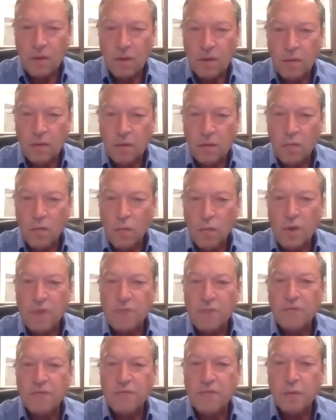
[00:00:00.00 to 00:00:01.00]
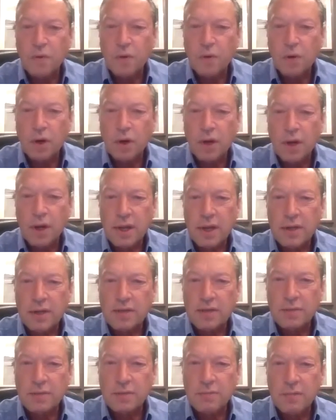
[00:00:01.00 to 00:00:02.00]
One of the four
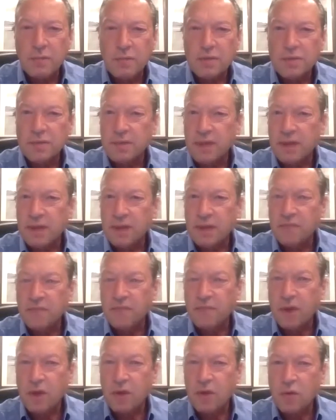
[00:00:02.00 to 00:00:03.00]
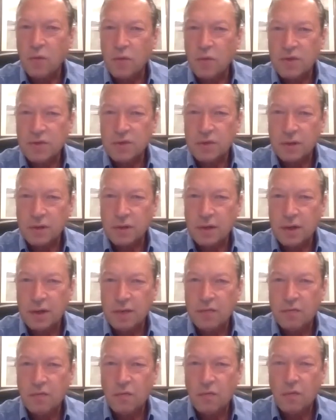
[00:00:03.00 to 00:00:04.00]
was a man named Frank Wisner.
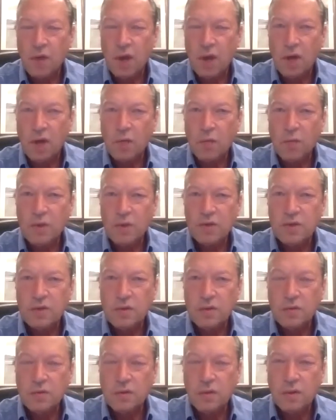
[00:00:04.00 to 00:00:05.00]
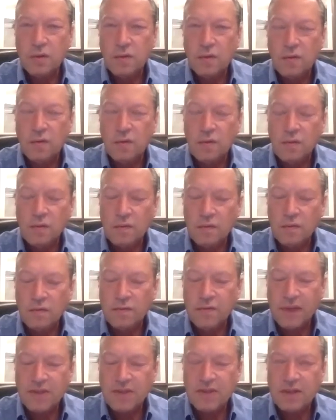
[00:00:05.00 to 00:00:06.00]
And Wisner, the
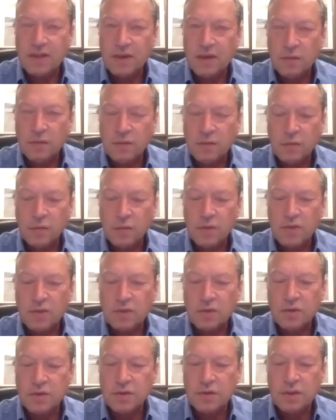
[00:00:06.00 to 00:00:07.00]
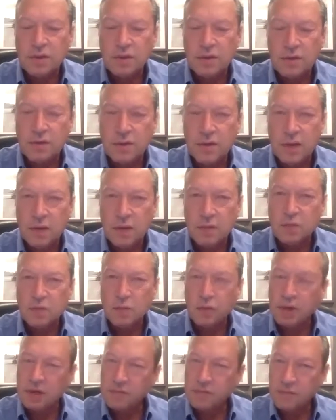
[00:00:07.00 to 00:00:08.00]
fascinating thing with Wisner is he was
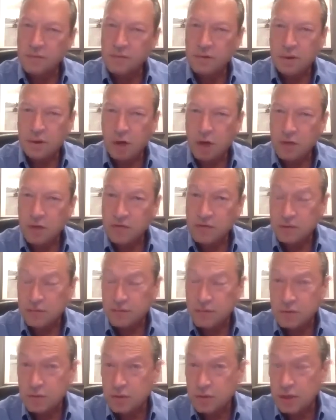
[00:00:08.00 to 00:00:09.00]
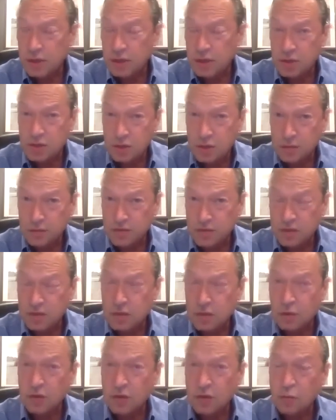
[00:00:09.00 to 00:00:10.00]
working for the Office of Strategic Services
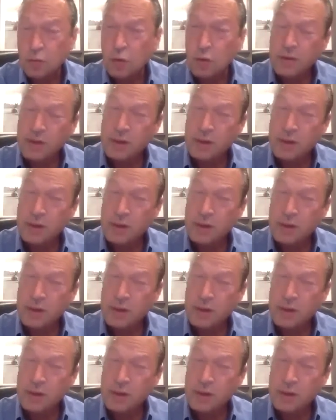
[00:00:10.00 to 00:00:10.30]
during the war.